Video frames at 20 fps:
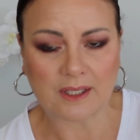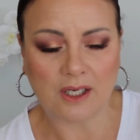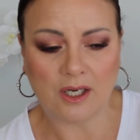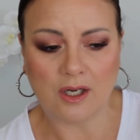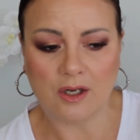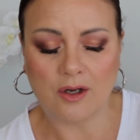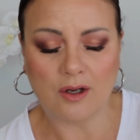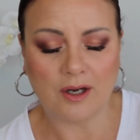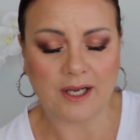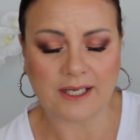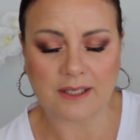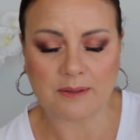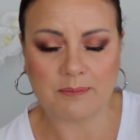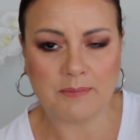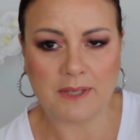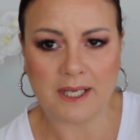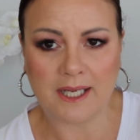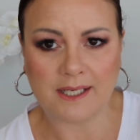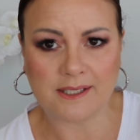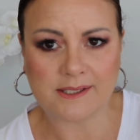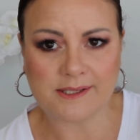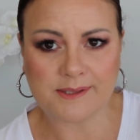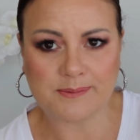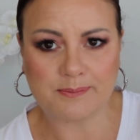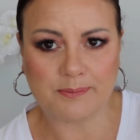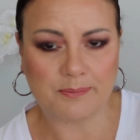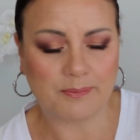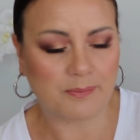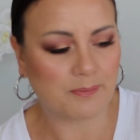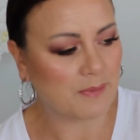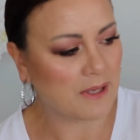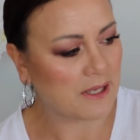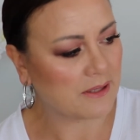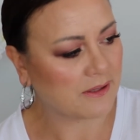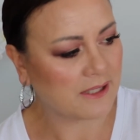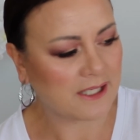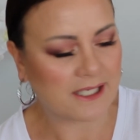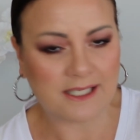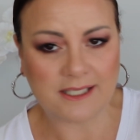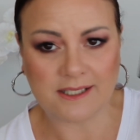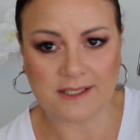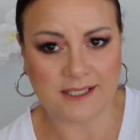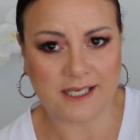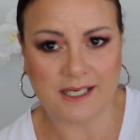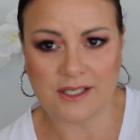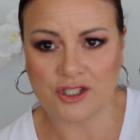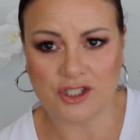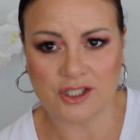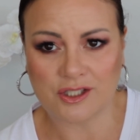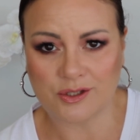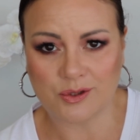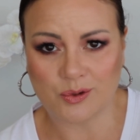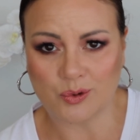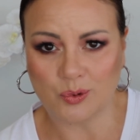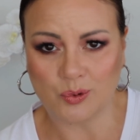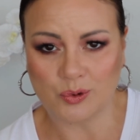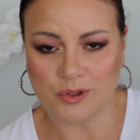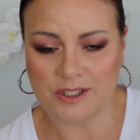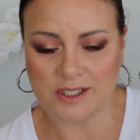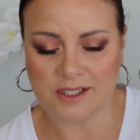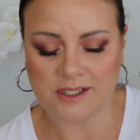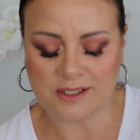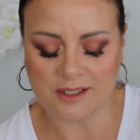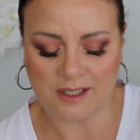like mattes, these are just gorgeous.